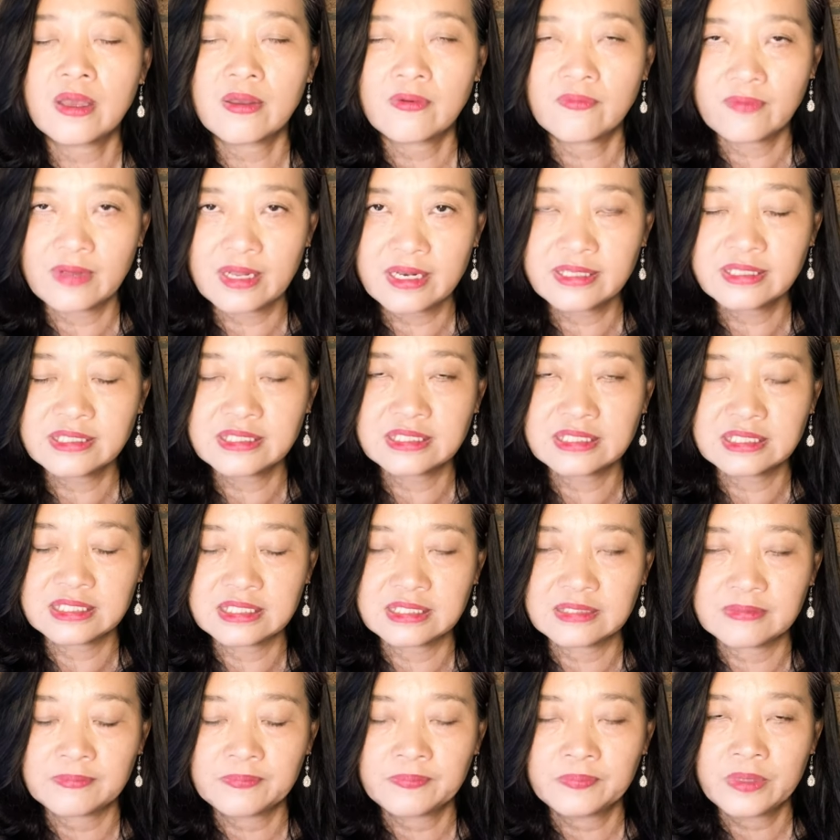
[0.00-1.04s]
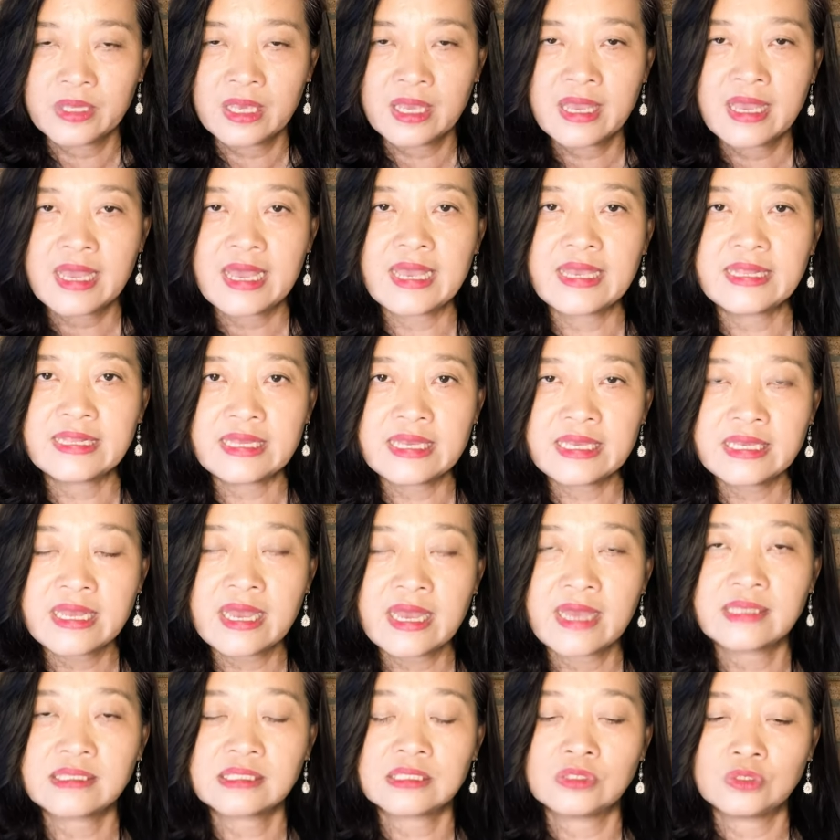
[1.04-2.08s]
validity, and it
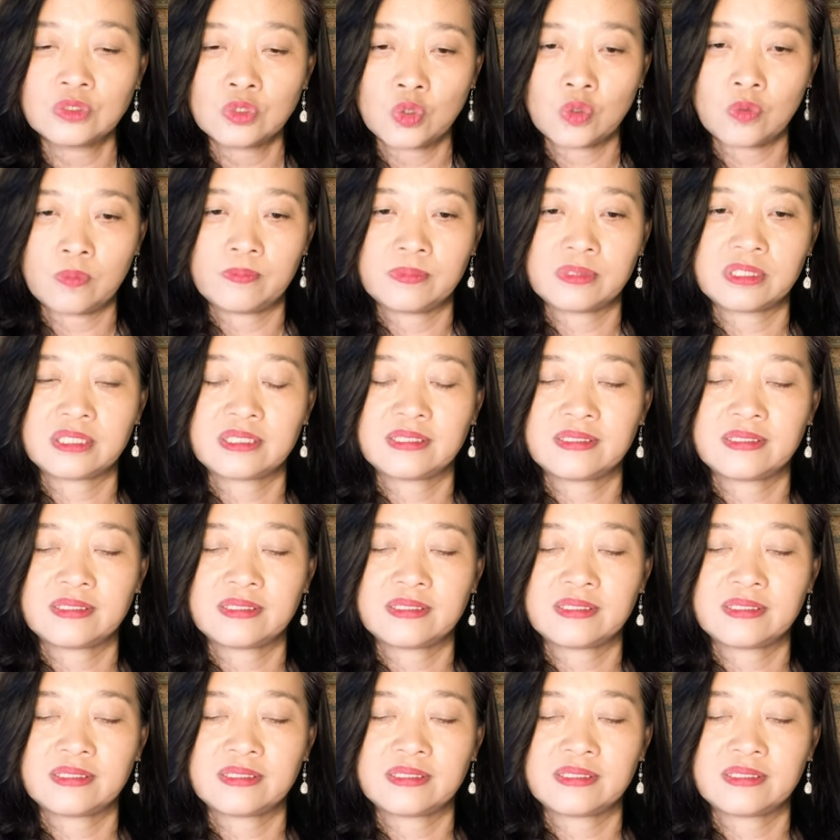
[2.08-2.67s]
has norms.